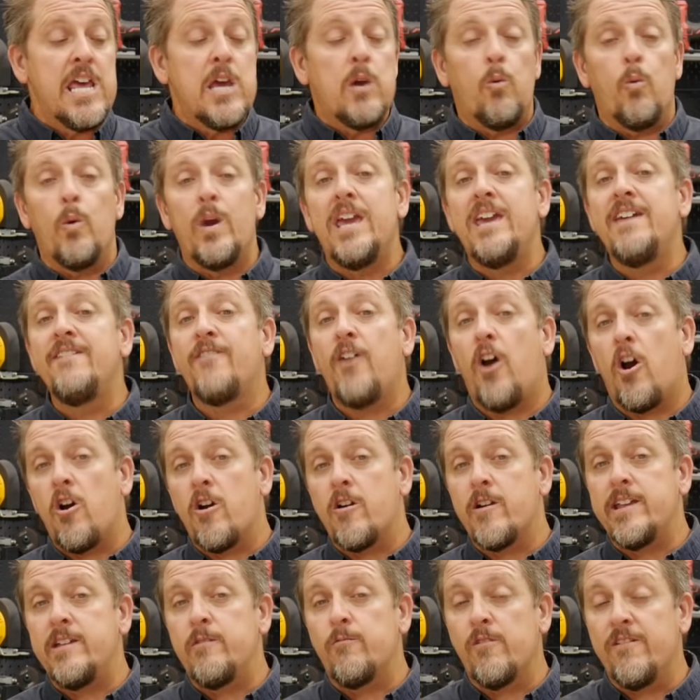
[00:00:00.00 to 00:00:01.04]
We've
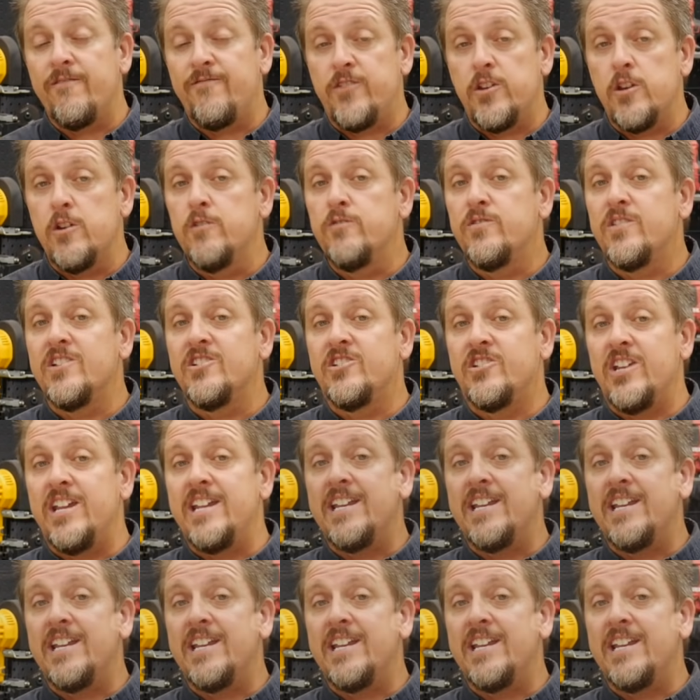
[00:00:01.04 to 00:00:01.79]
already reviewed the G